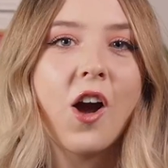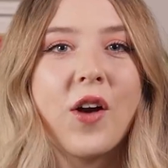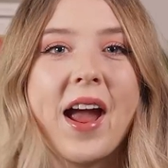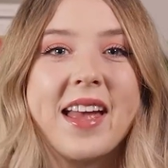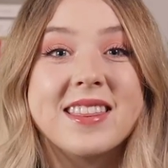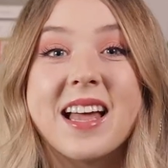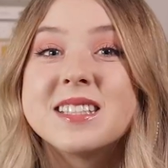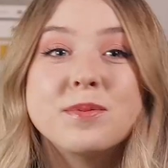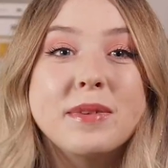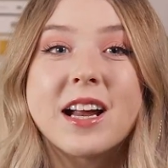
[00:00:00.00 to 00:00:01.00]
Alright,
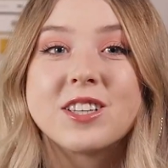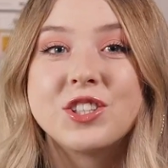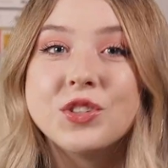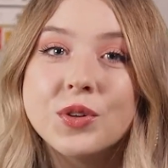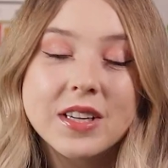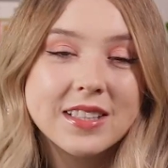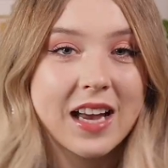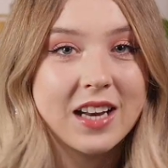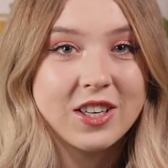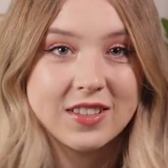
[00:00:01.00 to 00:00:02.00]
let's meet our two
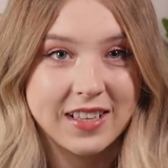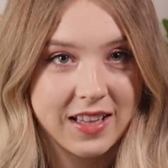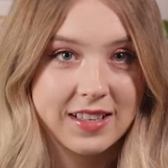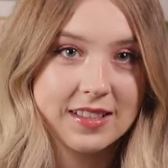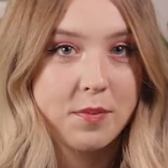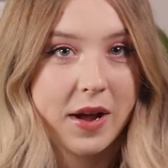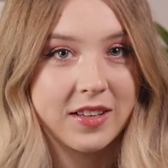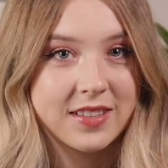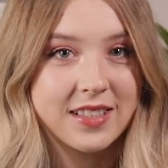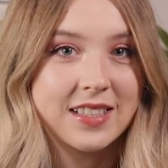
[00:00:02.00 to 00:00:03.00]
contenders in this
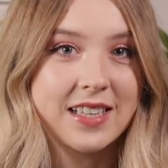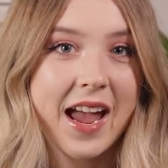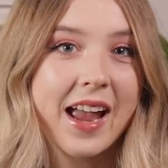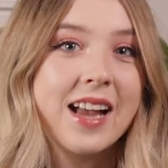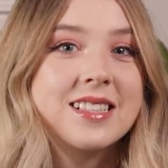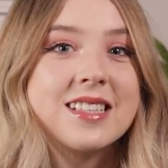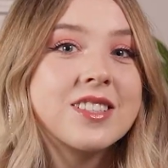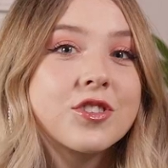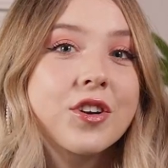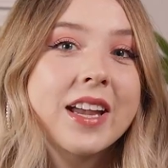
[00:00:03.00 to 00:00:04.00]
comparison today.
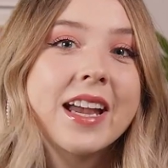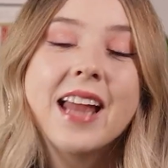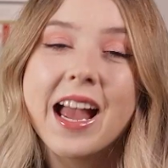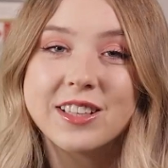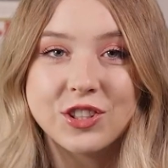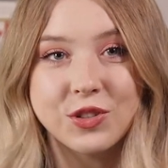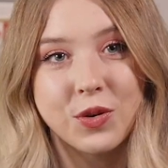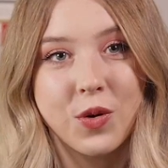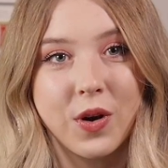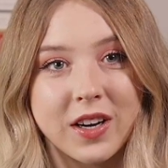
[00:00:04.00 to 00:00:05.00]
DistroKid and
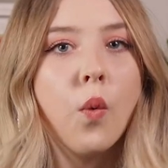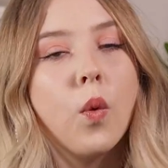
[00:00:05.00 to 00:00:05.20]
TuneCore.